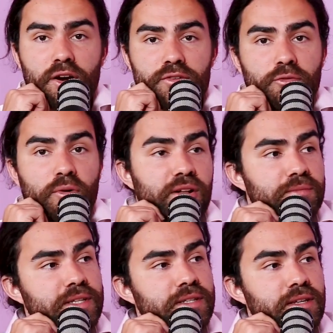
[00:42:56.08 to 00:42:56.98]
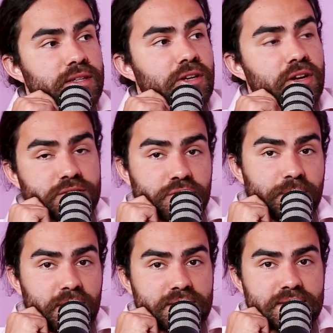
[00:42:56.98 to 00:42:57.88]
overwhelming in the last 3
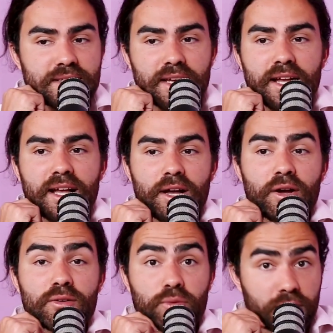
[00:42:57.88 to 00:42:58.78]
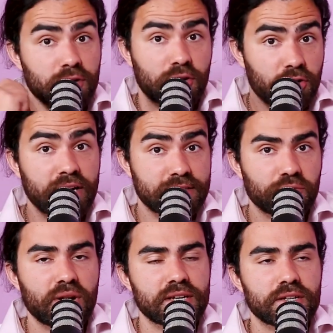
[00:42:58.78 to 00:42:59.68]
months. We're going to create a
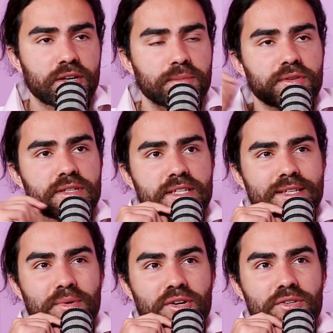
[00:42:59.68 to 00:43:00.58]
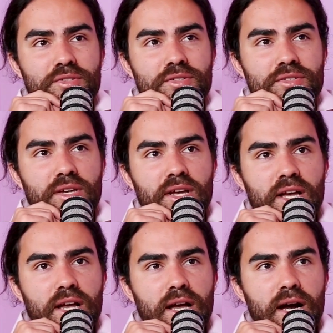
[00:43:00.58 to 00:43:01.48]
running community because,
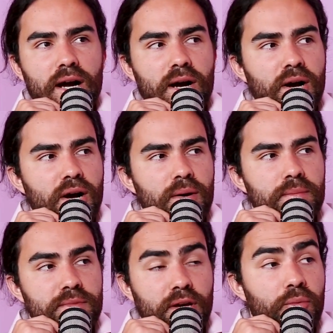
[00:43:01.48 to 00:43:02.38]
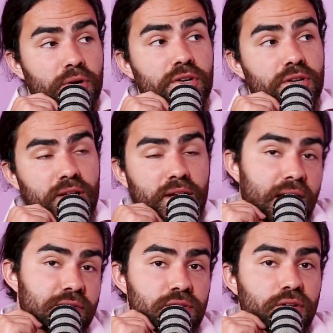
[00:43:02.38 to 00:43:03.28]
I
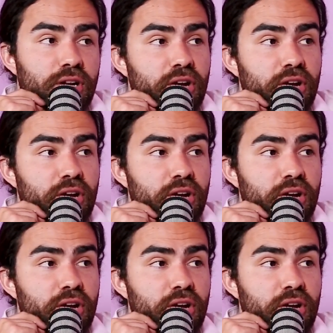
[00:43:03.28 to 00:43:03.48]
haven't told